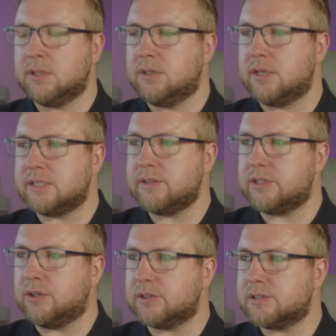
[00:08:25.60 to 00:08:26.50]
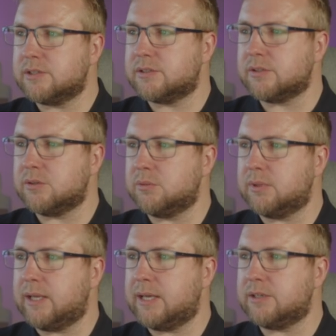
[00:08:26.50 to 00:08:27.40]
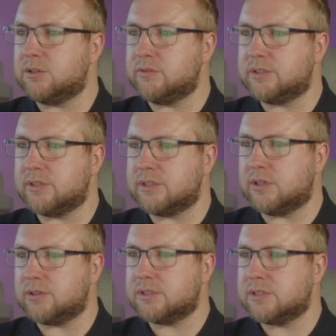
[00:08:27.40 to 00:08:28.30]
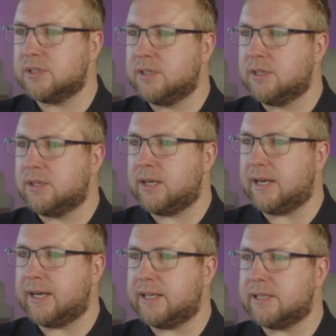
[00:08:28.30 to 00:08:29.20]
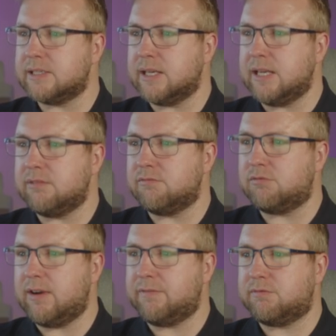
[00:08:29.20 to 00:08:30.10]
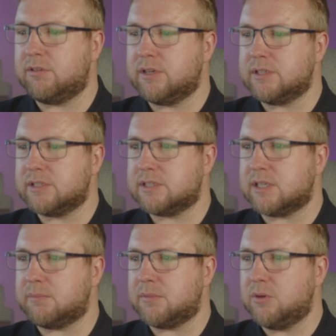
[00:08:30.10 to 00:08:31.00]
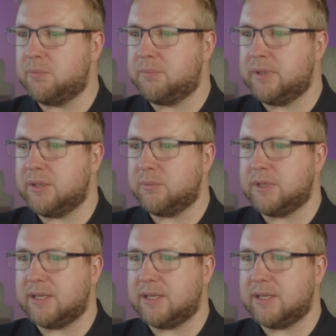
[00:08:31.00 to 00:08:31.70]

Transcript: It's in the docs, so we'll head over to the docs. And in reference, I'm hoping we